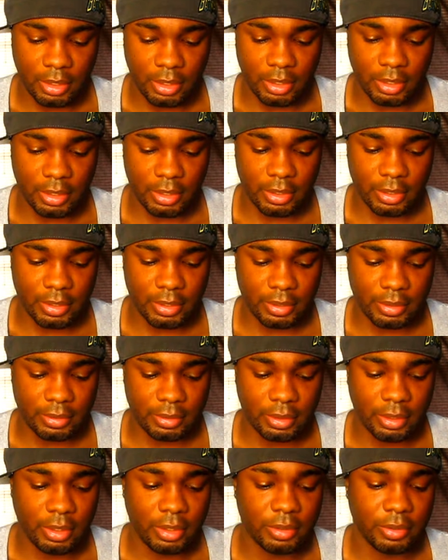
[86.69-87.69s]

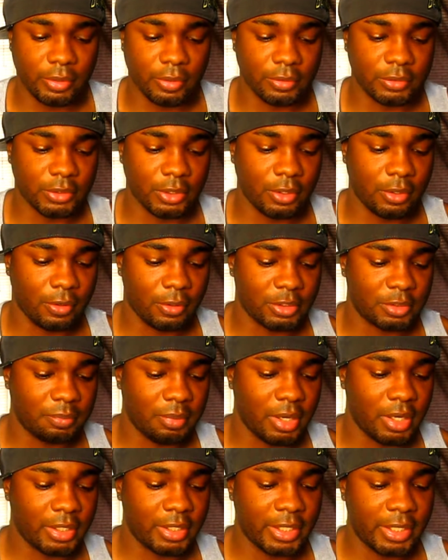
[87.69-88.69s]
There was a
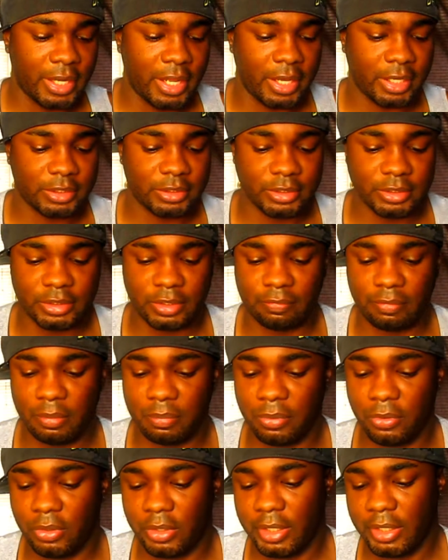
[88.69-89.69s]
correspondent at Access that
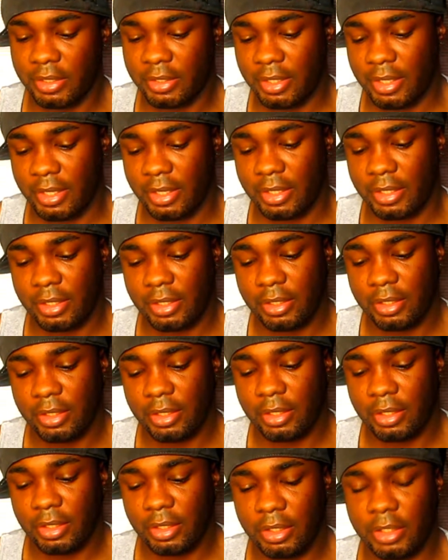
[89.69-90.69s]
reported that
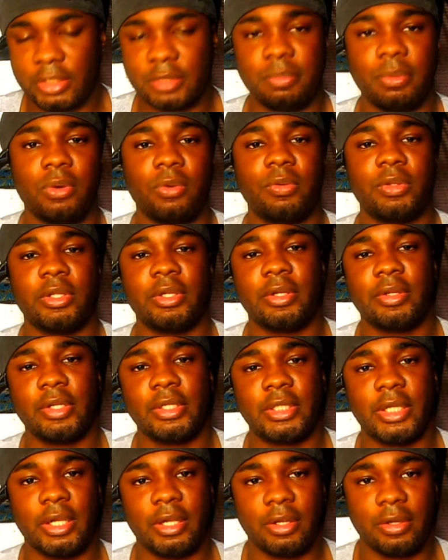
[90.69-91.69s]
he spoke with The
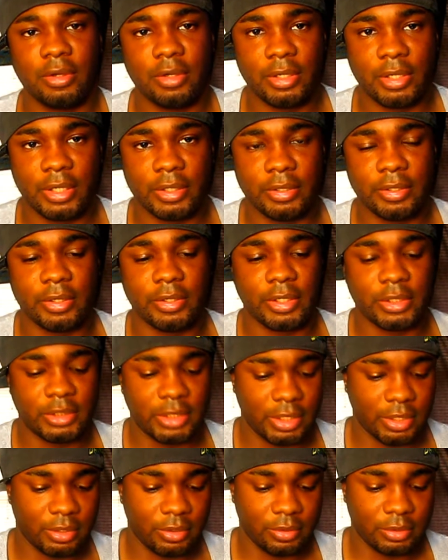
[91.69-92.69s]
Undertaker, and that The
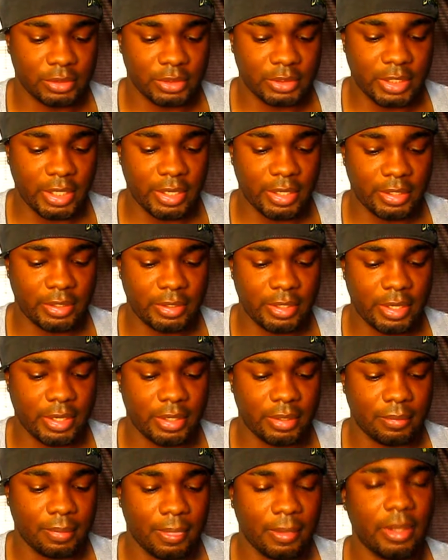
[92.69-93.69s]
Undertaker stated
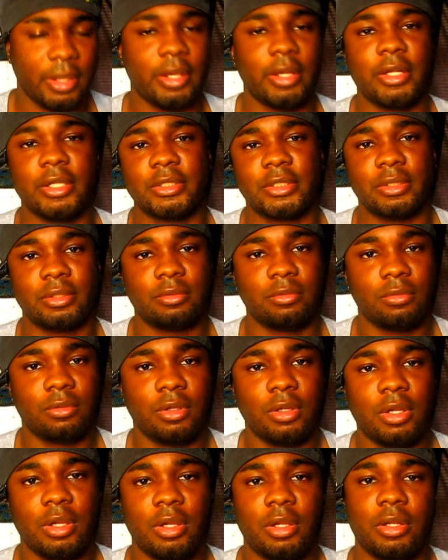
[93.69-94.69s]
that he doesn't
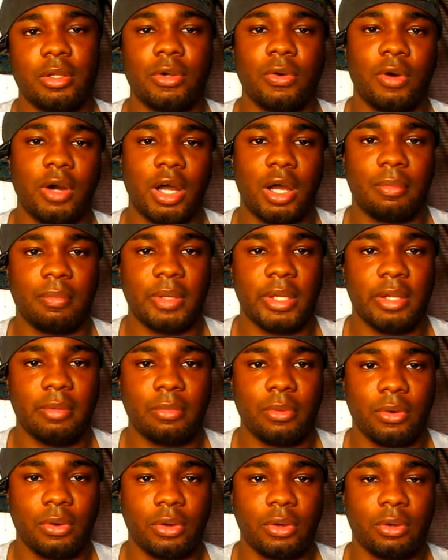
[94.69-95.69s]
know how many
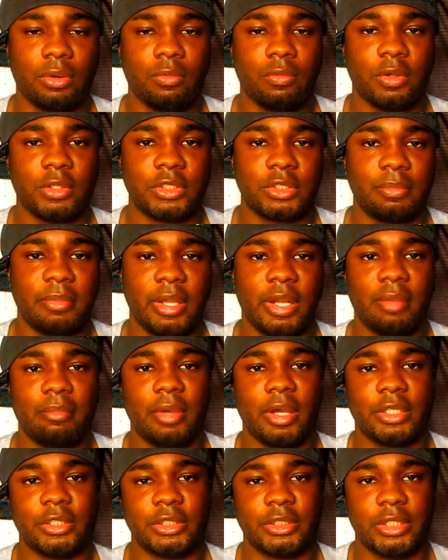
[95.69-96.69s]
more WrestleMania
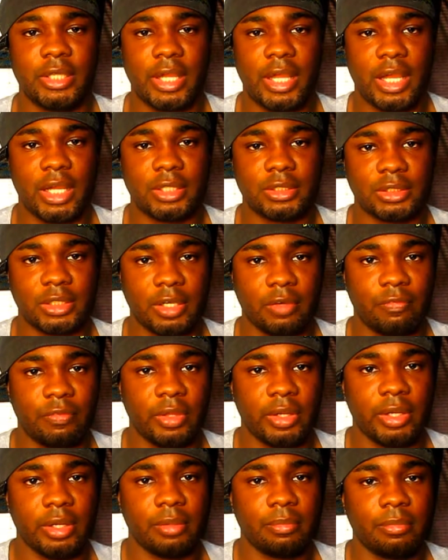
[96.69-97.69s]
matches he has left
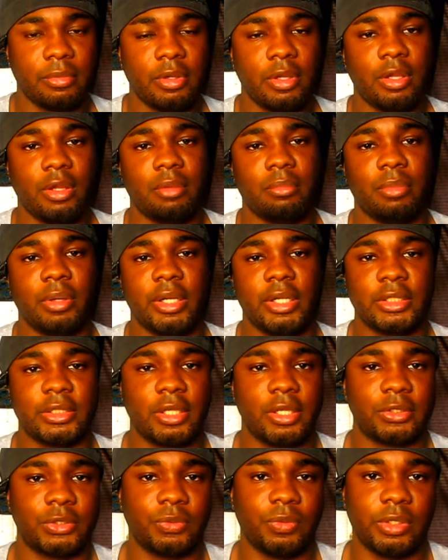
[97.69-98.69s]
in him, but he's
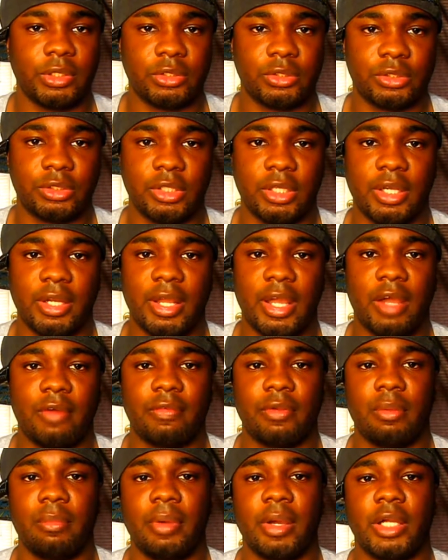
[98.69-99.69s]
also interested in
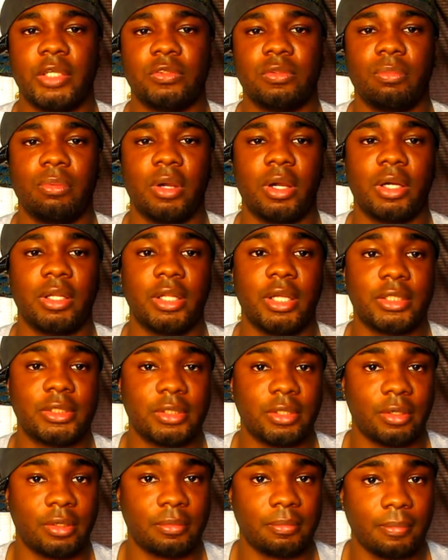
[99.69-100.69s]
having a match with Brock
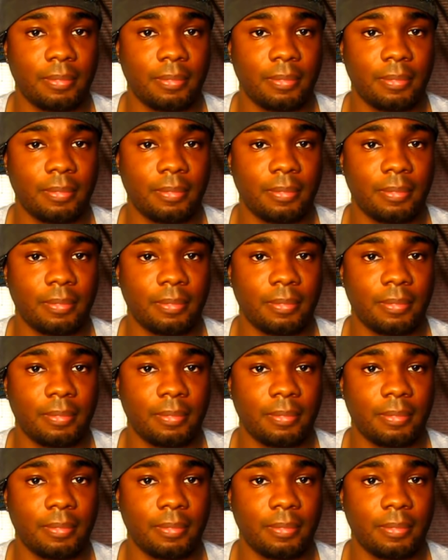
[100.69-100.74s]
Lesnar.